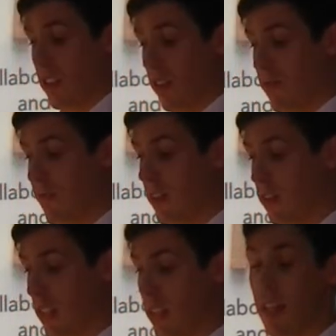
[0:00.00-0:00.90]
this method
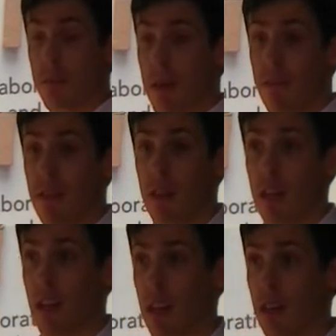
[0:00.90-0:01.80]
uh, should be
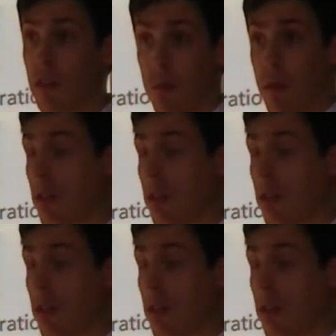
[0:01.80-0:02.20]
used to, uh,